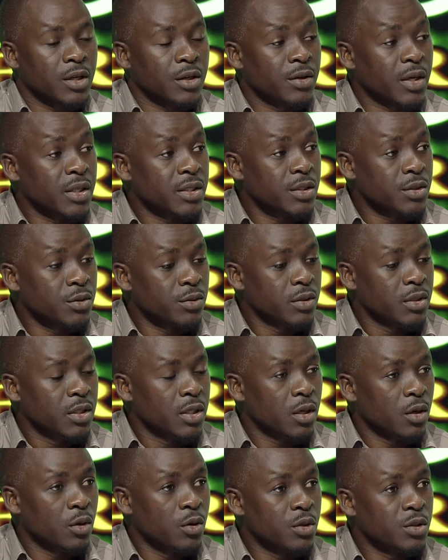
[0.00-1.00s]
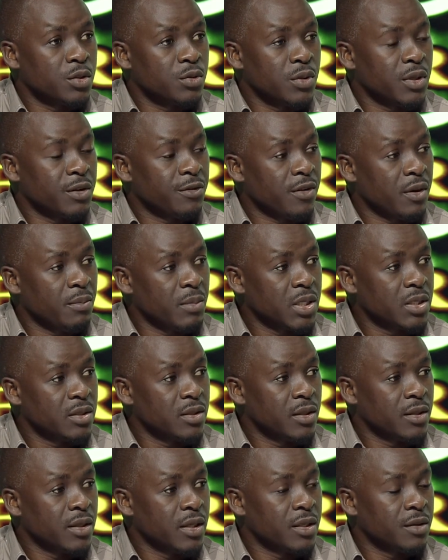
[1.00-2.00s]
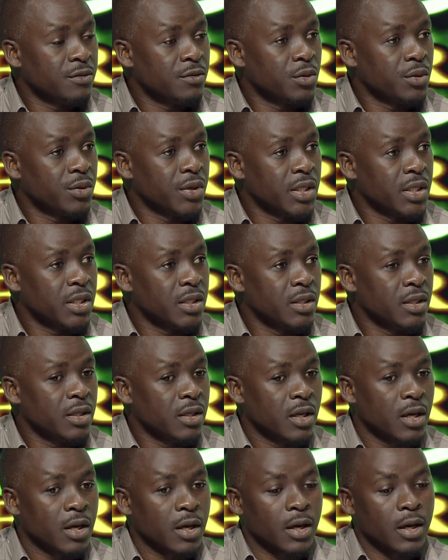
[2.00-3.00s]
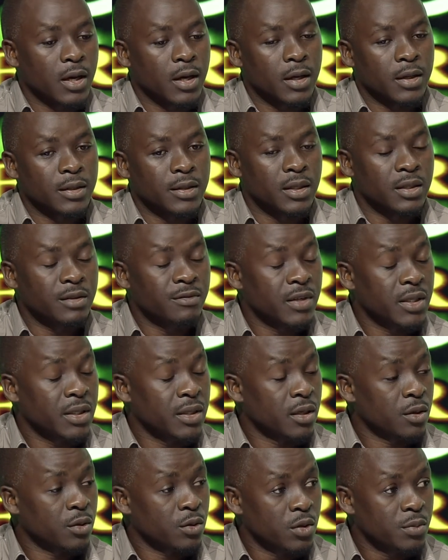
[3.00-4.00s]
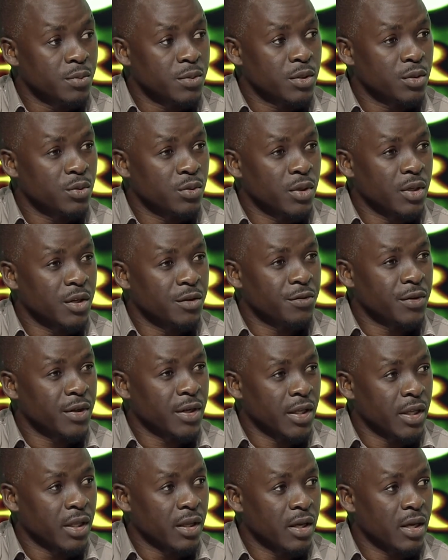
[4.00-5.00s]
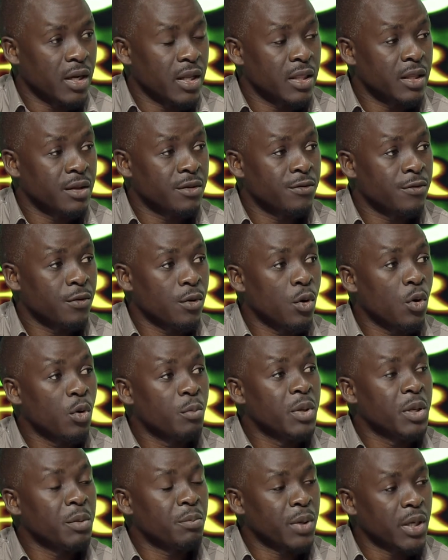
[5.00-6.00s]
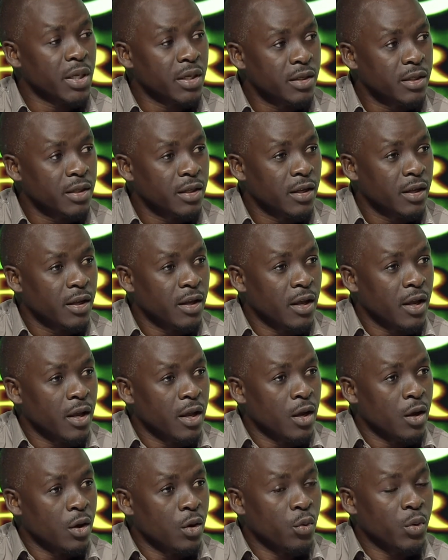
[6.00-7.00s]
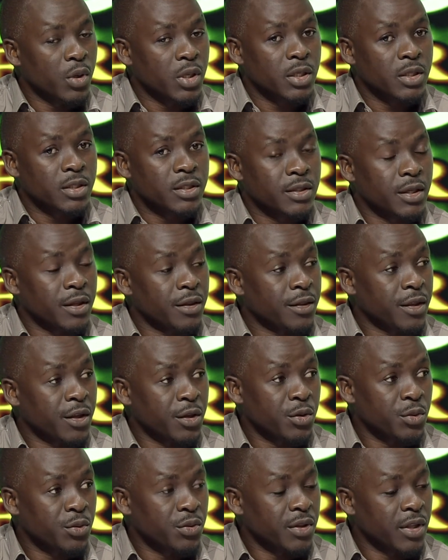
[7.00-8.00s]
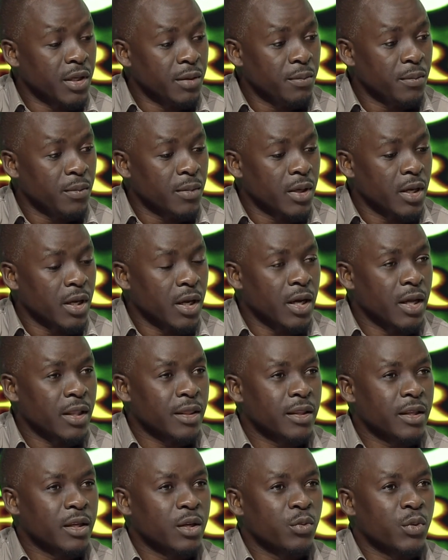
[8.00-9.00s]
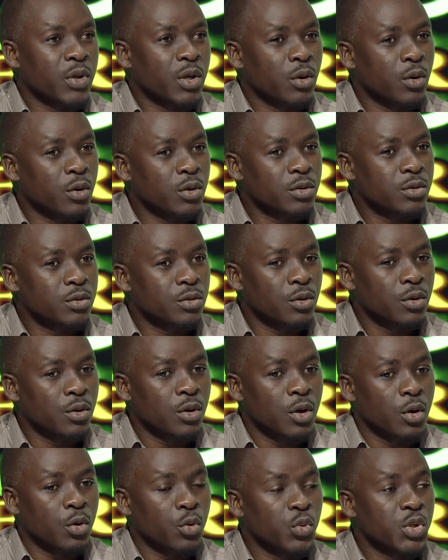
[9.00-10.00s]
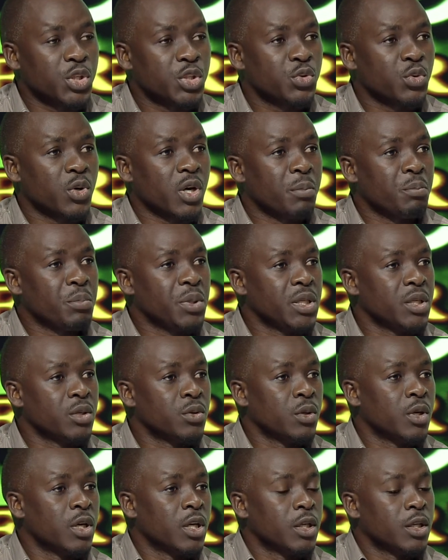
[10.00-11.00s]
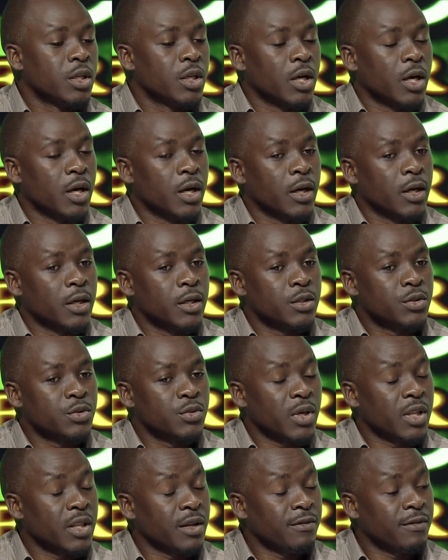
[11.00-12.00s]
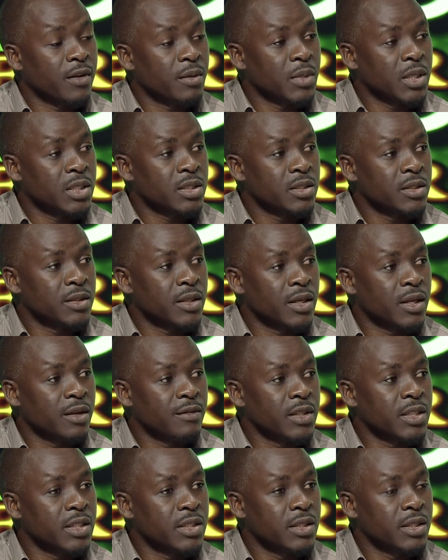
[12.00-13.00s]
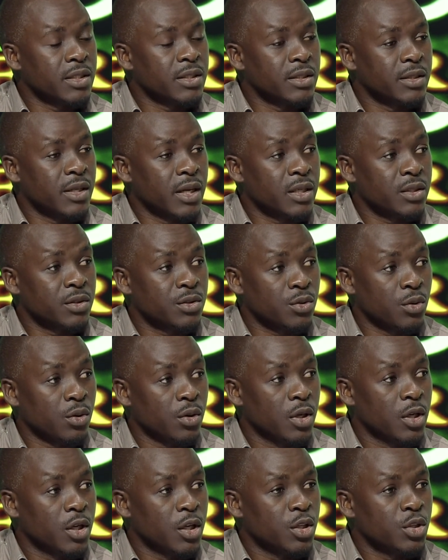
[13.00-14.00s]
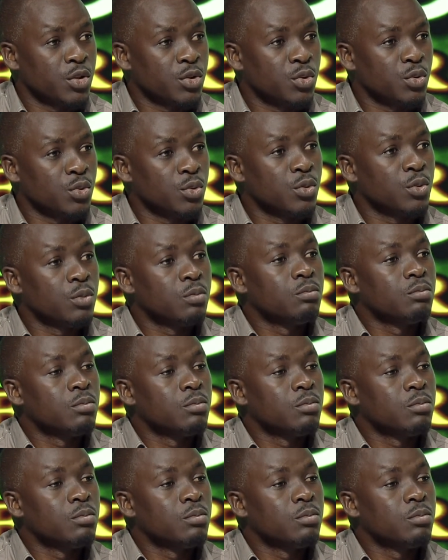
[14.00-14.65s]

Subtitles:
gratitude goes to the farmers that have already delivered their crops to FRA and they've all been paid. We say thank you to them, and then we also wish to appeal to other farmers that haven't yet done so to